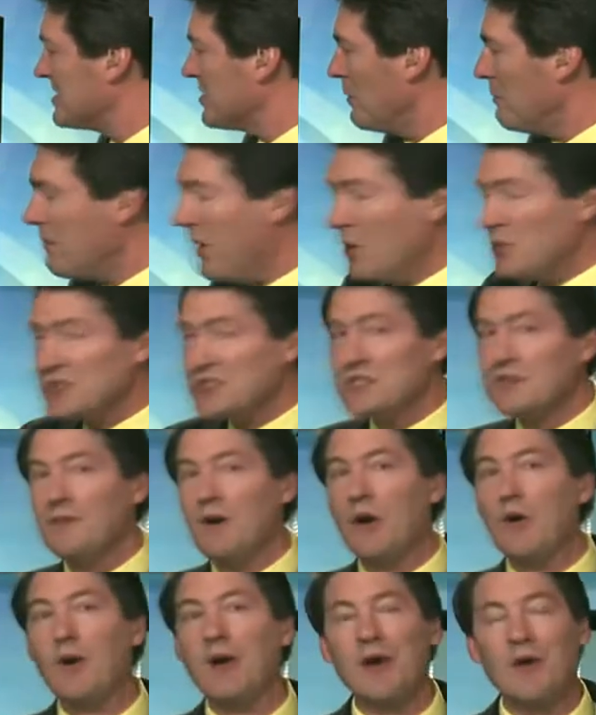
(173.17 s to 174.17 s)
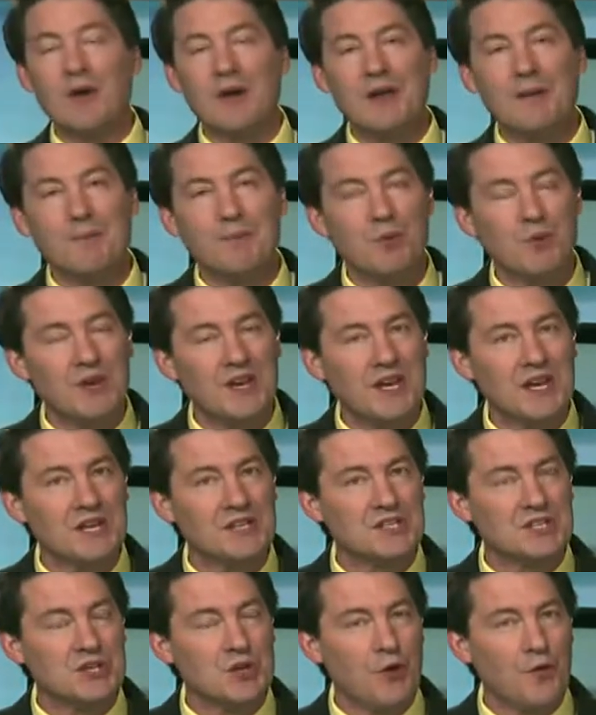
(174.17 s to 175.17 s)
So most of our area pretty
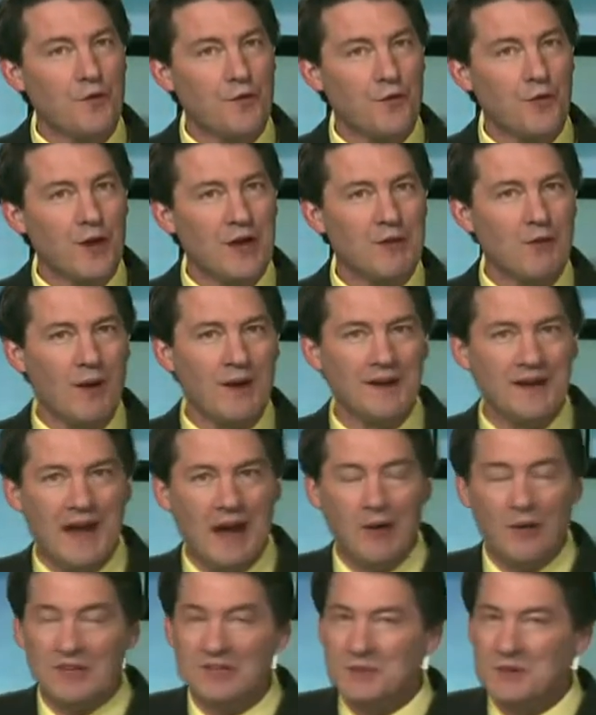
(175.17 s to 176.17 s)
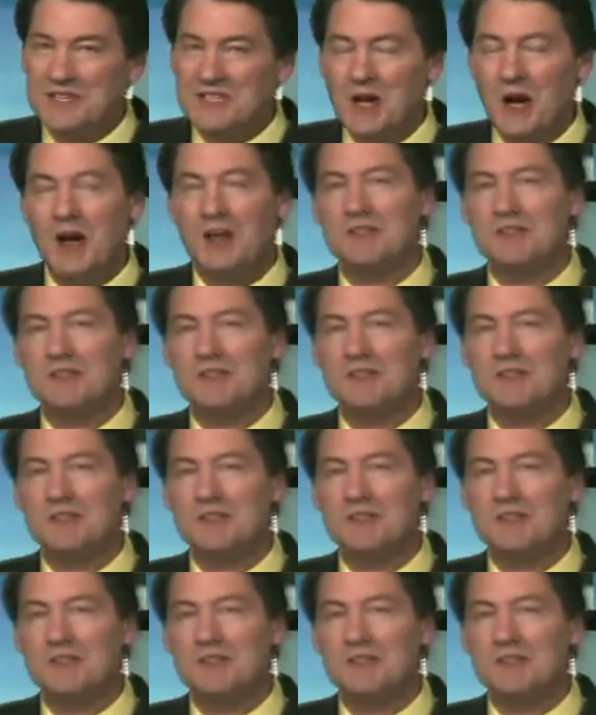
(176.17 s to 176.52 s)
snow free right now, as we talked